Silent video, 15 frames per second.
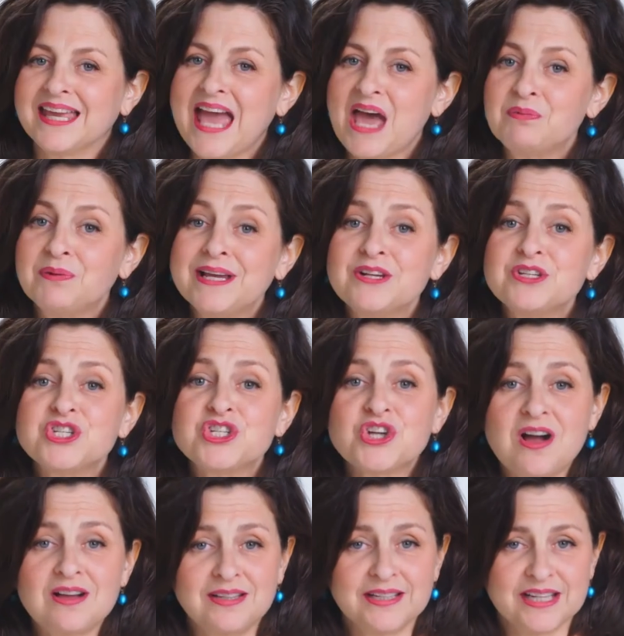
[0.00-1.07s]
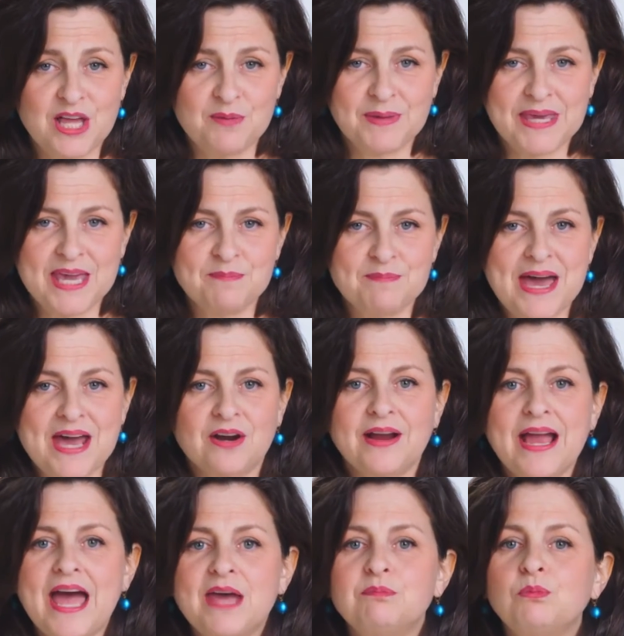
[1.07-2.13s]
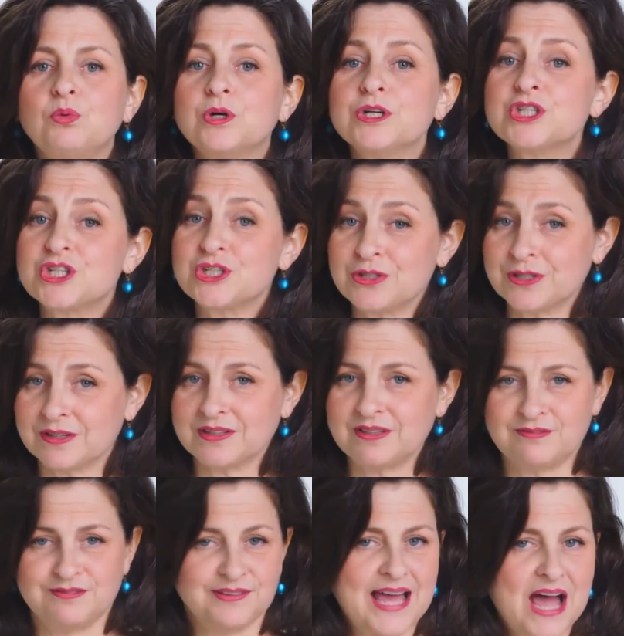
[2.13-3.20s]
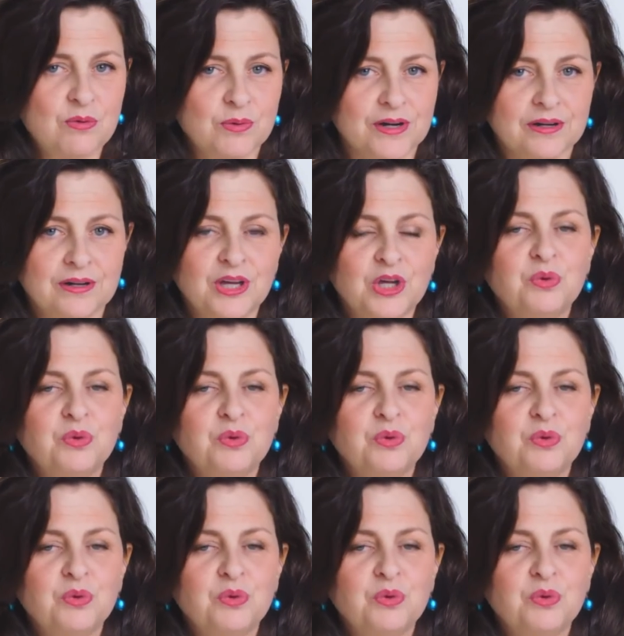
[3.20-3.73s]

Gabrielle's chocolate cupcake batter had more sugar than flour.